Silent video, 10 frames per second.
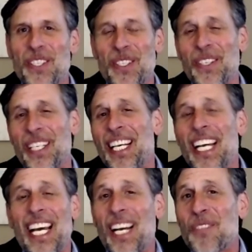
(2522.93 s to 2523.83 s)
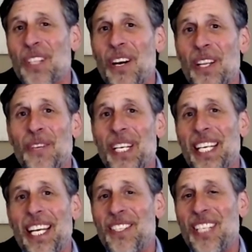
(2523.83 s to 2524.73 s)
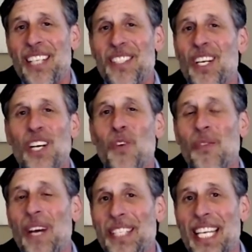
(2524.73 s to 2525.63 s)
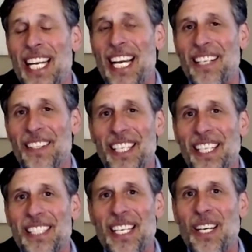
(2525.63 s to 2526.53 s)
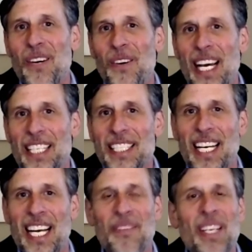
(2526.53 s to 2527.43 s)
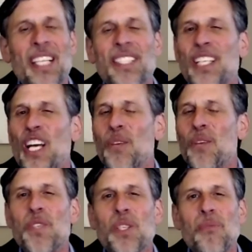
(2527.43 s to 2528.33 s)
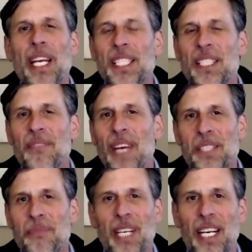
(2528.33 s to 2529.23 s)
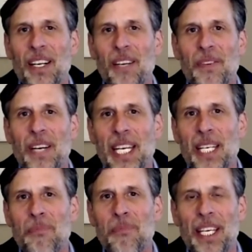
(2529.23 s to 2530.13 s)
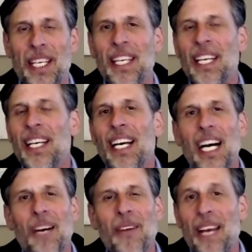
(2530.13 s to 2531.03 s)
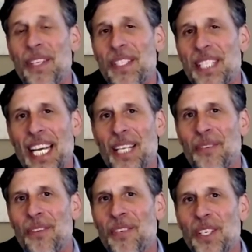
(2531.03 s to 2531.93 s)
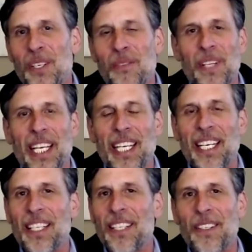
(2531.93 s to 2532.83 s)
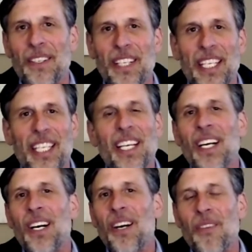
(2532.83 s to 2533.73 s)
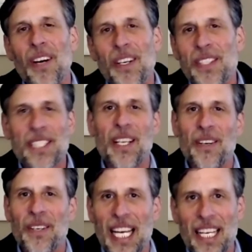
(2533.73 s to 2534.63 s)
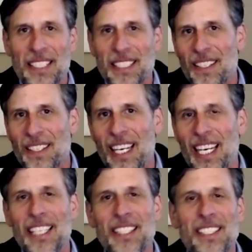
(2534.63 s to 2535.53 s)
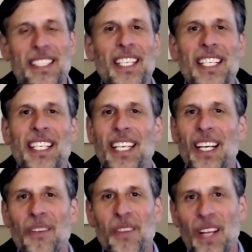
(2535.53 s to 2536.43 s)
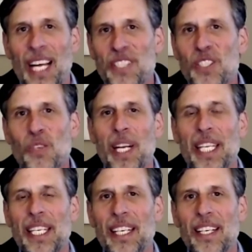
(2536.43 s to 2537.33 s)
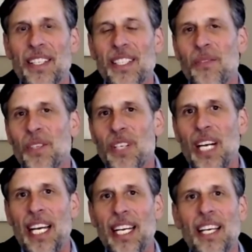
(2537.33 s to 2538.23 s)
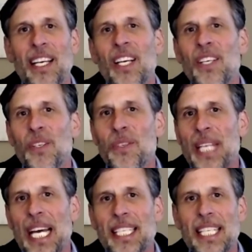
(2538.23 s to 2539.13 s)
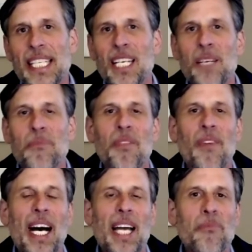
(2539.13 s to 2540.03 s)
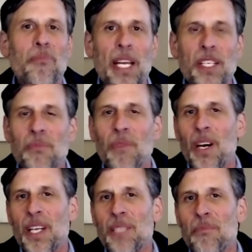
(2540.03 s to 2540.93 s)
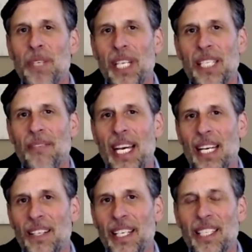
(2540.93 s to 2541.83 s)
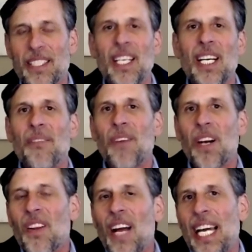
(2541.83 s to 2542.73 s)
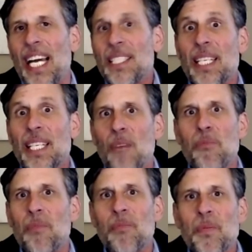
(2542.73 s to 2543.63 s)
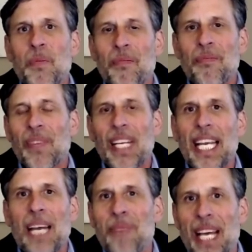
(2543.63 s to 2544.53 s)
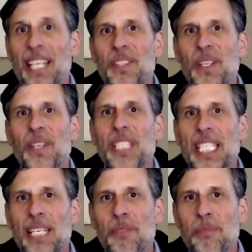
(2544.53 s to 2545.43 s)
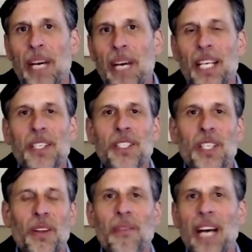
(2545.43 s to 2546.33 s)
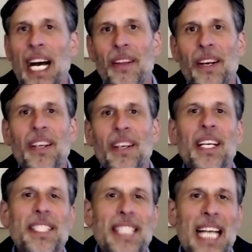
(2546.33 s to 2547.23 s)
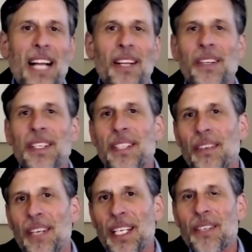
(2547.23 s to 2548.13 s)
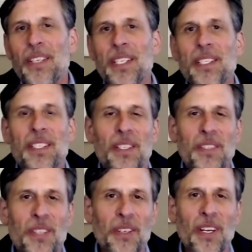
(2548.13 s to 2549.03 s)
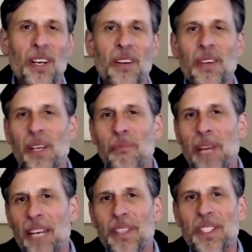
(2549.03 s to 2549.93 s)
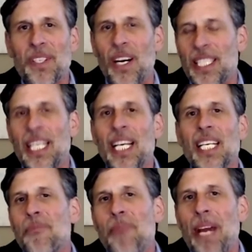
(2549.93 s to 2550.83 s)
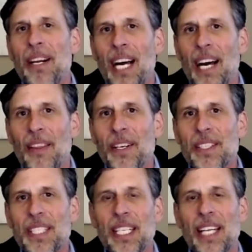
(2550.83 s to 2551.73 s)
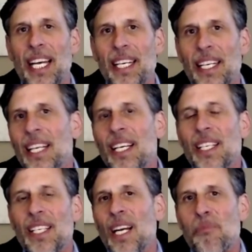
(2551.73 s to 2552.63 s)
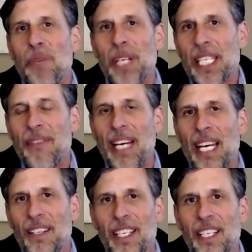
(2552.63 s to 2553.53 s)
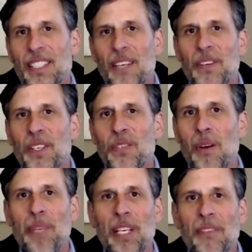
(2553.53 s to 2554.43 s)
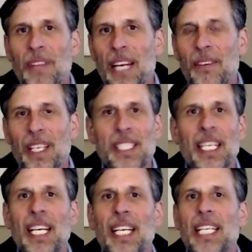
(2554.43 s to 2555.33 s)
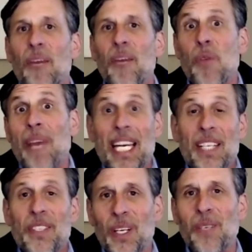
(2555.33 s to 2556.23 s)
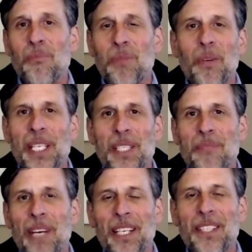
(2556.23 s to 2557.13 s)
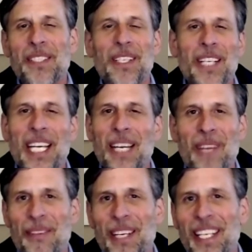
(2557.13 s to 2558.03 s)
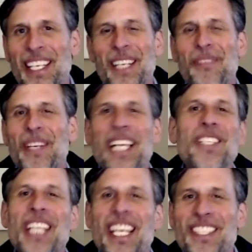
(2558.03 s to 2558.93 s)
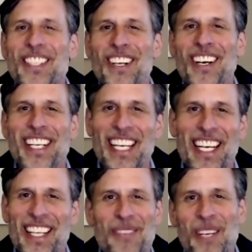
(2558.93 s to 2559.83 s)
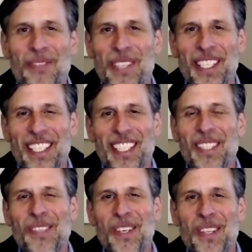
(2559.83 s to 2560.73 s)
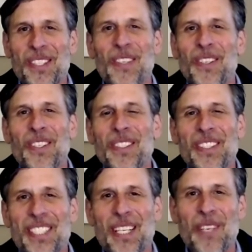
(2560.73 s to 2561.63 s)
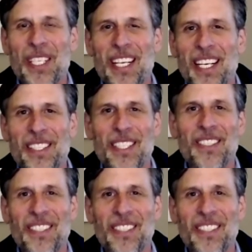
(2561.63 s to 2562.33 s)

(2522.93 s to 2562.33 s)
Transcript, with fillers: to it. And I'm sorry that we didn't get a chance to talk more about data analytics. I know we're out of time. It's another tremendous investment area for ADP. Uh, we have this data that we've accumulated literally over our 600,000 clients, you know, over the last 20 years, and we're trying to use that data to provide benchmarks and predictive analytics for our clients that help them again, manage their teams better, show them how their salaries, their increases, their turnover, their benefits costs compare to others, and then you know predictive analytics. Our first one being flight risk to help them manage their employees better. So again, maybe if we get a chance to talk again, that might be worth its whole subject on its own.